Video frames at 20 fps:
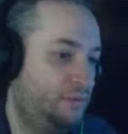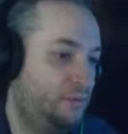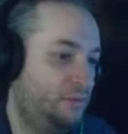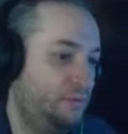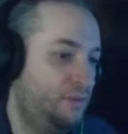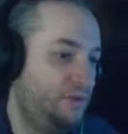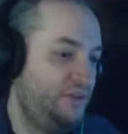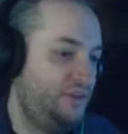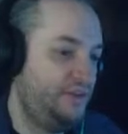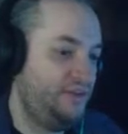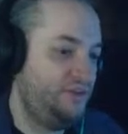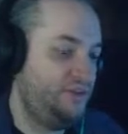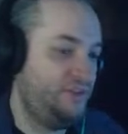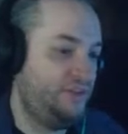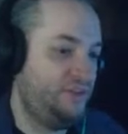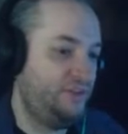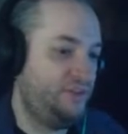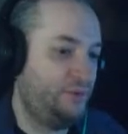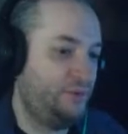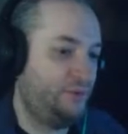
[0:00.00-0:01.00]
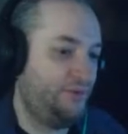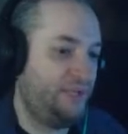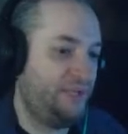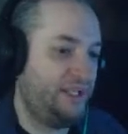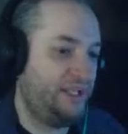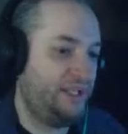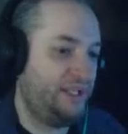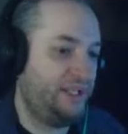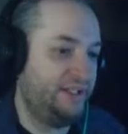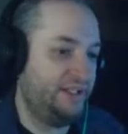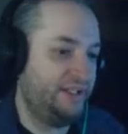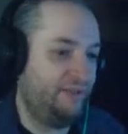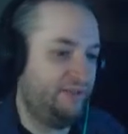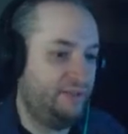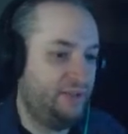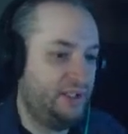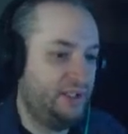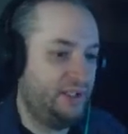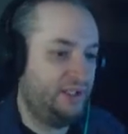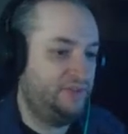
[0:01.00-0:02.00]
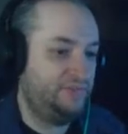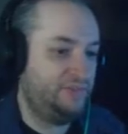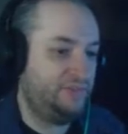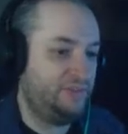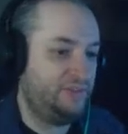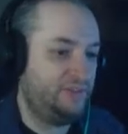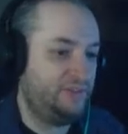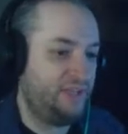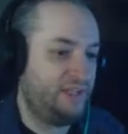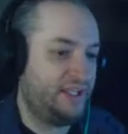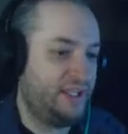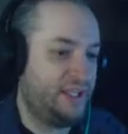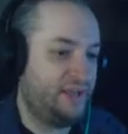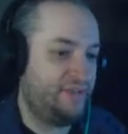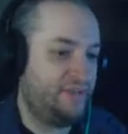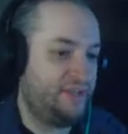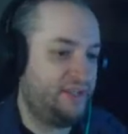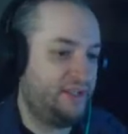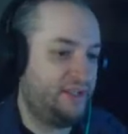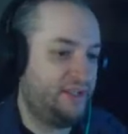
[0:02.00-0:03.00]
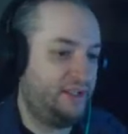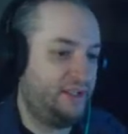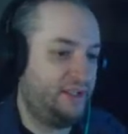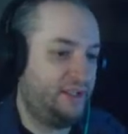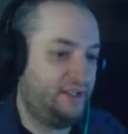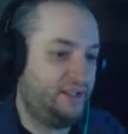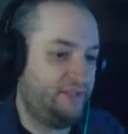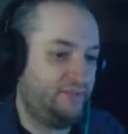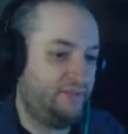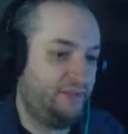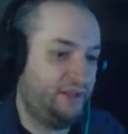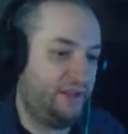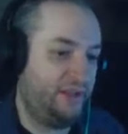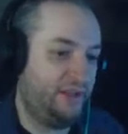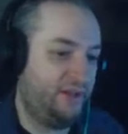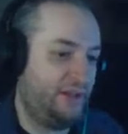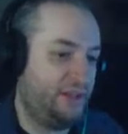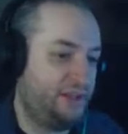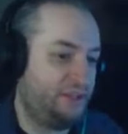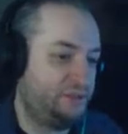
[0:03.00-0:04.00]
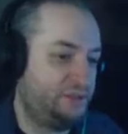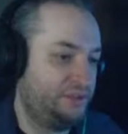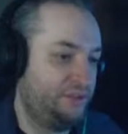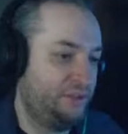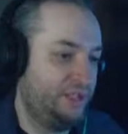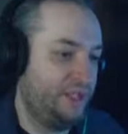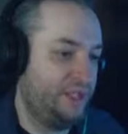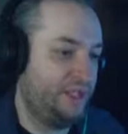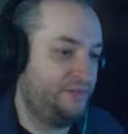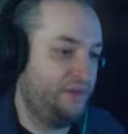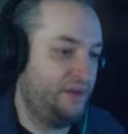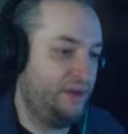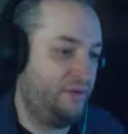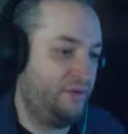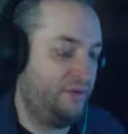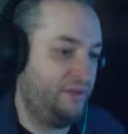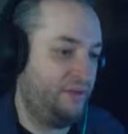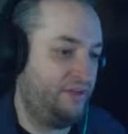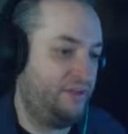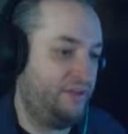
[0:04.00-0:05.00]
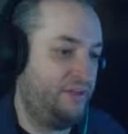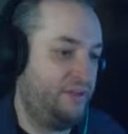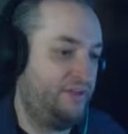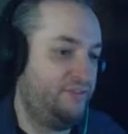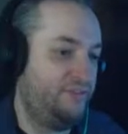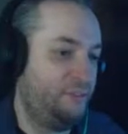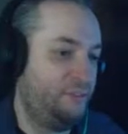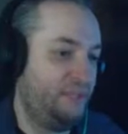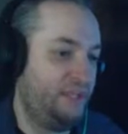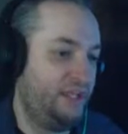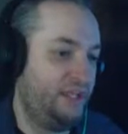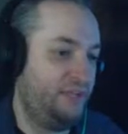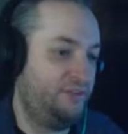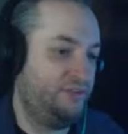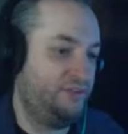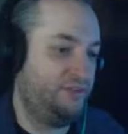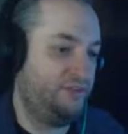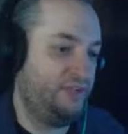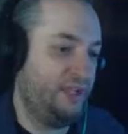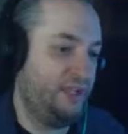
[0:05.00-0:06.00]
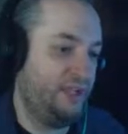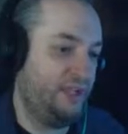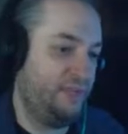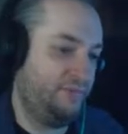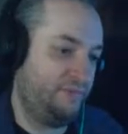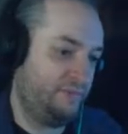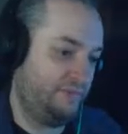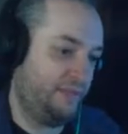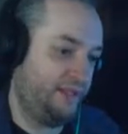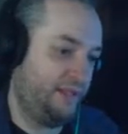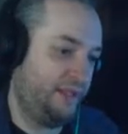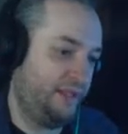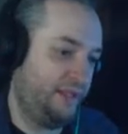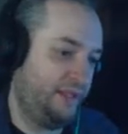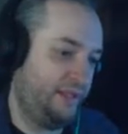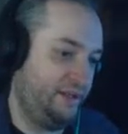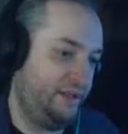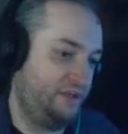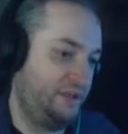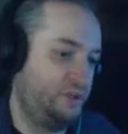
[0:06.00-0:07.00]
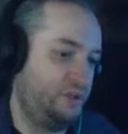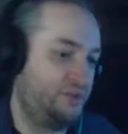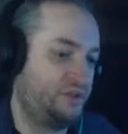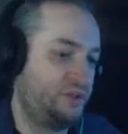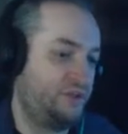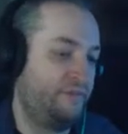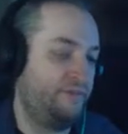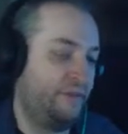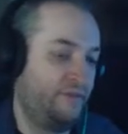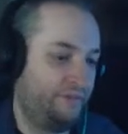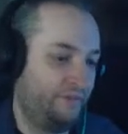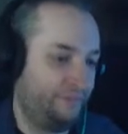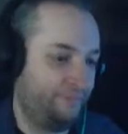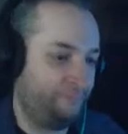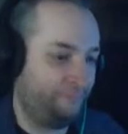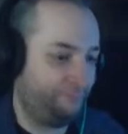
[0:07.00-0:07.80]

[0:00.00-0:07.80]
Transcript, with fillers: Why does he have to be so thick-headed? Feels like every uh, interaction we have nowadays inevitably ends at, at, at, in a huge kerfuffle.